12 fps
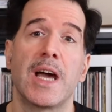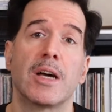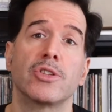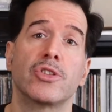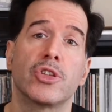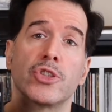
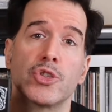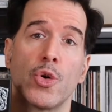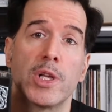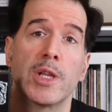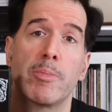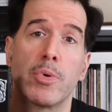out the
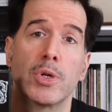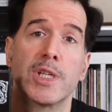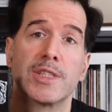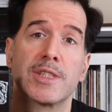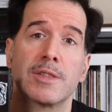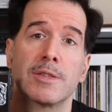Toilet
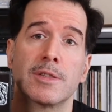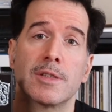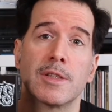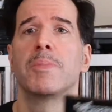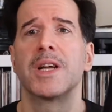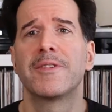Boys.
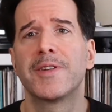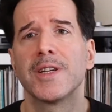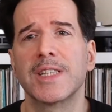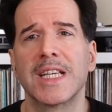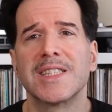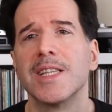But I
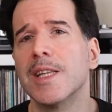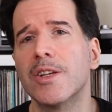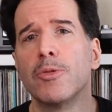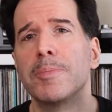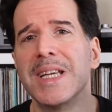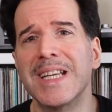felt that's a
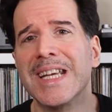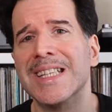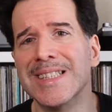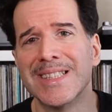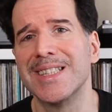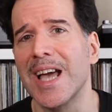little bit
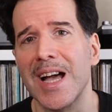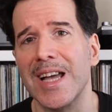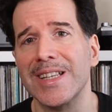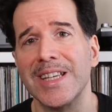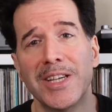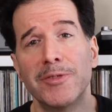
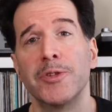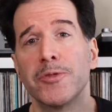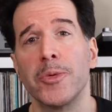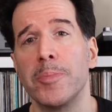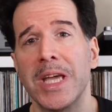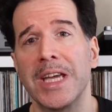inside, even
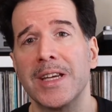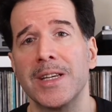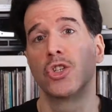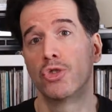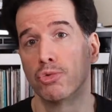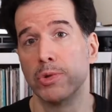for me,
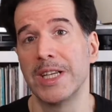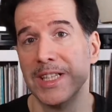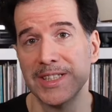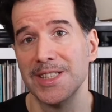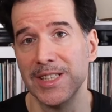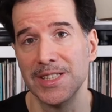great
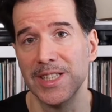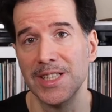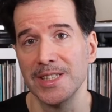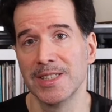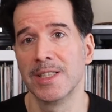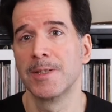as this
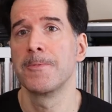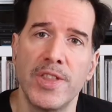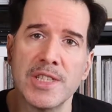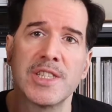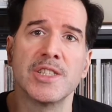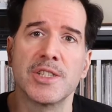is.
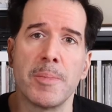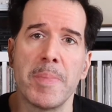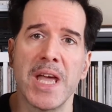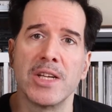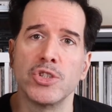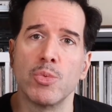This is the
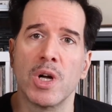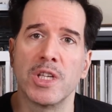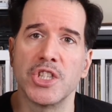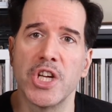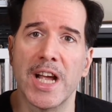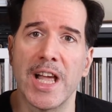band you want
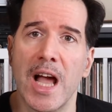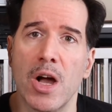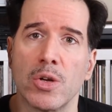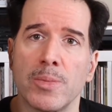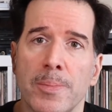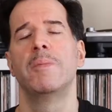to check
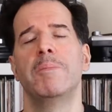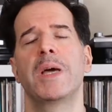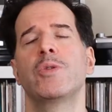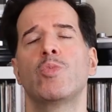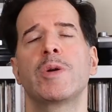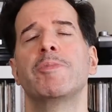out.
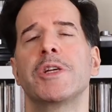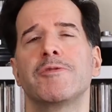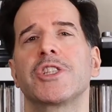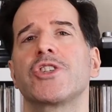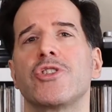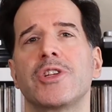Men and women of
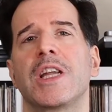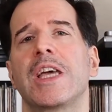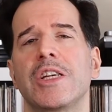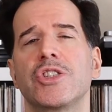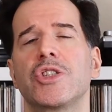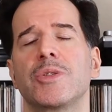a certain
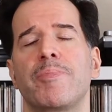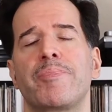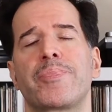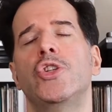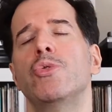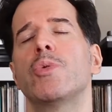age,
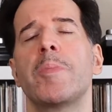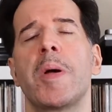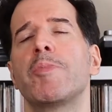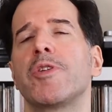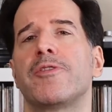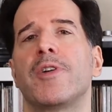do you
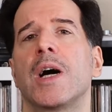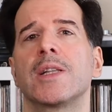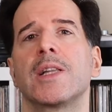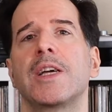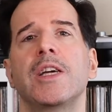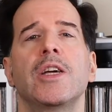remember
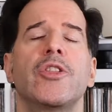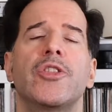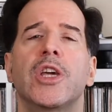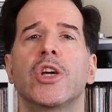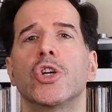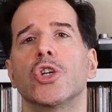fondly
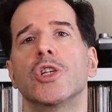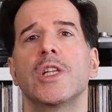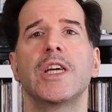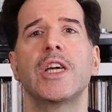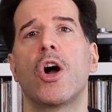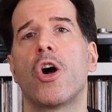the
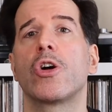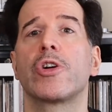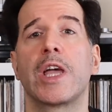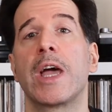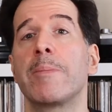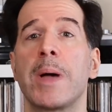early
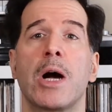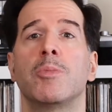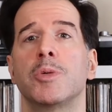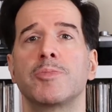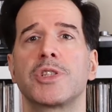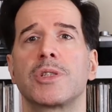REM
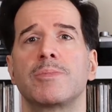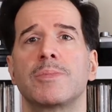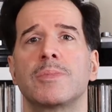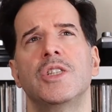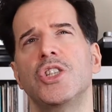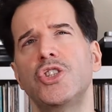albums?
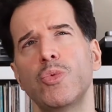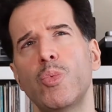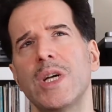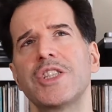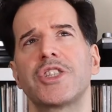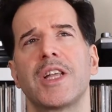Did you
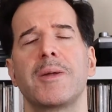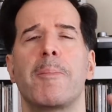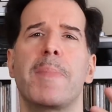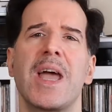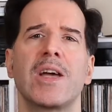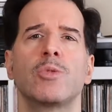wish that a
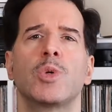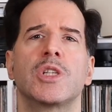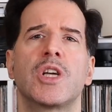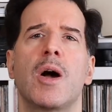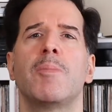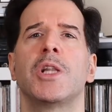band
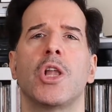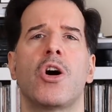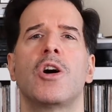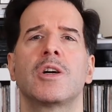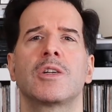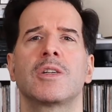would come
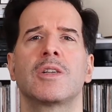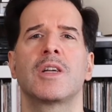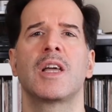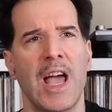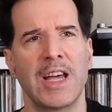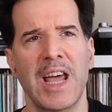along
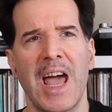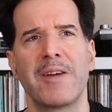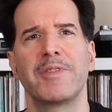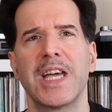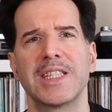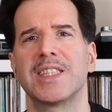and
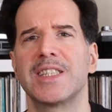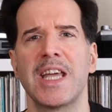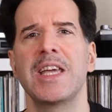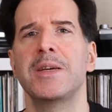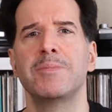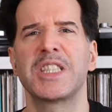have that
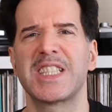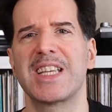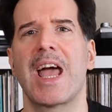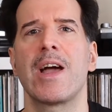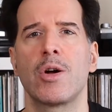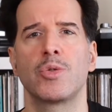same
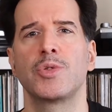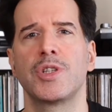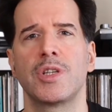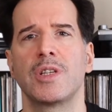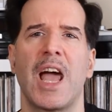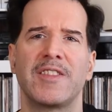sound
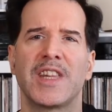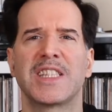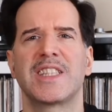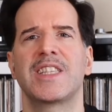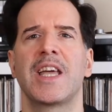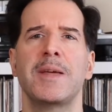and that
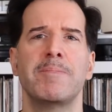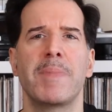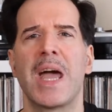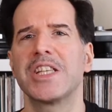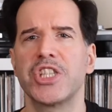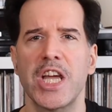same
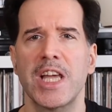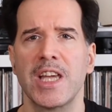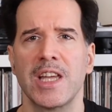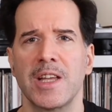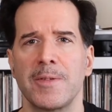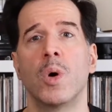magic?
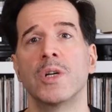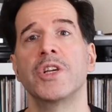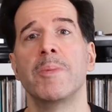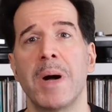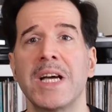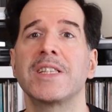Well,
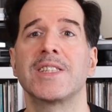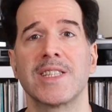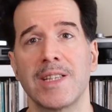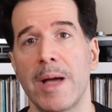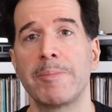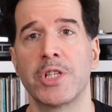you might have
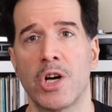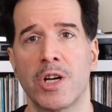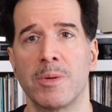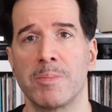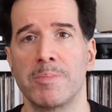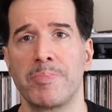slept on
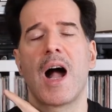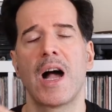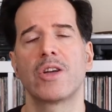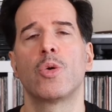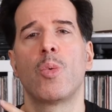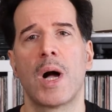them.
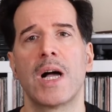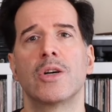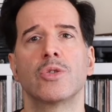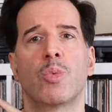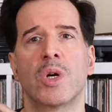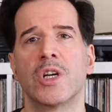
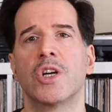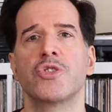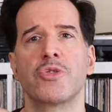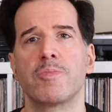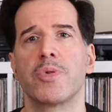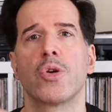Idlewild
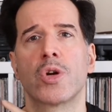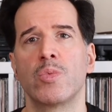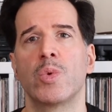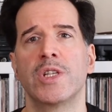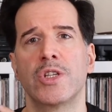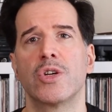100 Broken
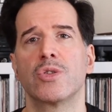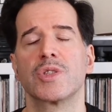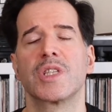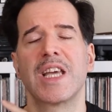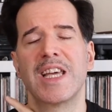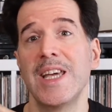
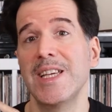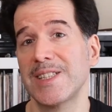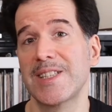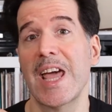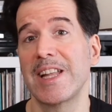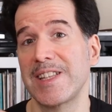Windows
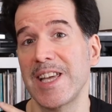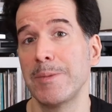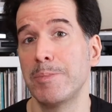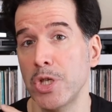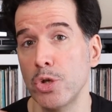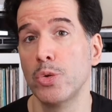is that
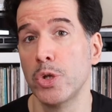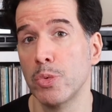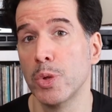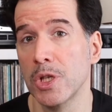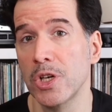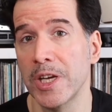debut you
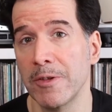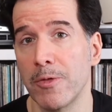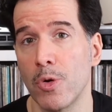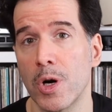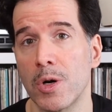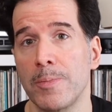were looking
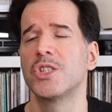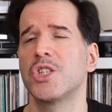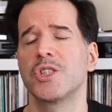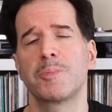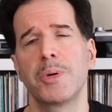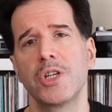for.
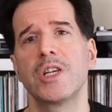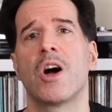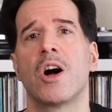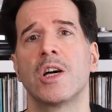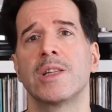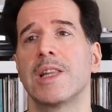Just put it
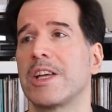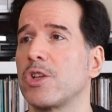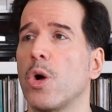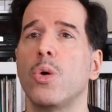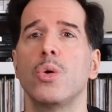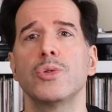on, let
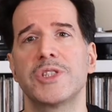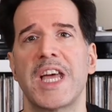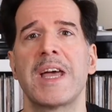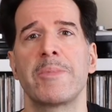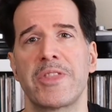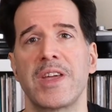the whole
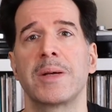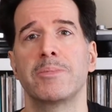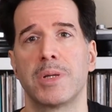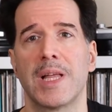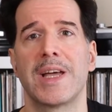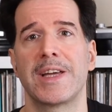damn thing
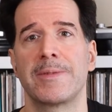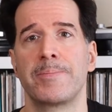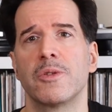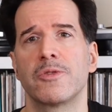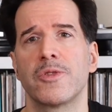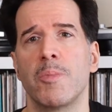play.
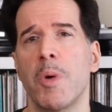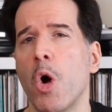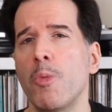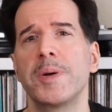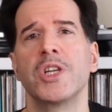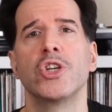From
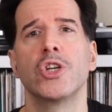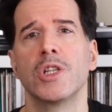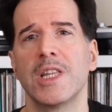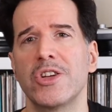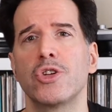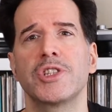opener
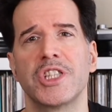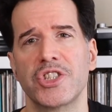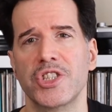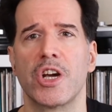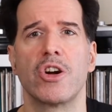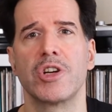Little
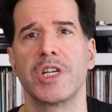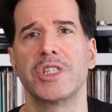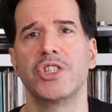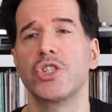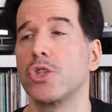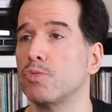
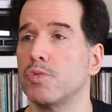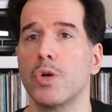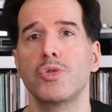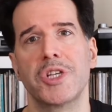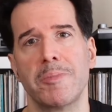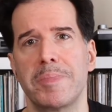Discouraged to
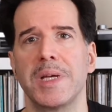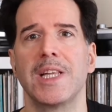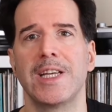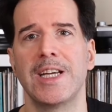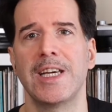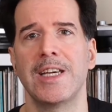
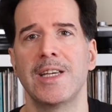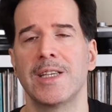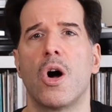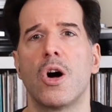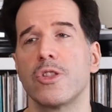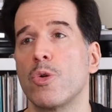Rosability,
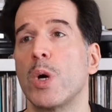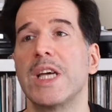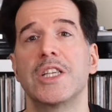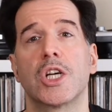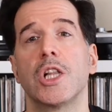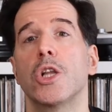all the way
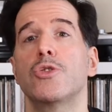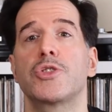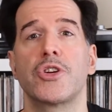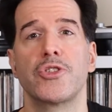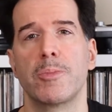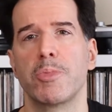to
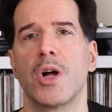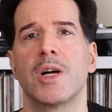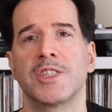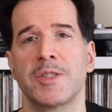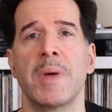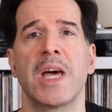closer The
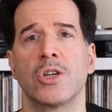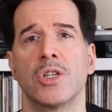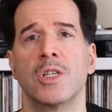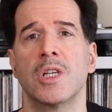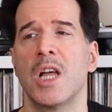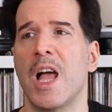Bronze Medal,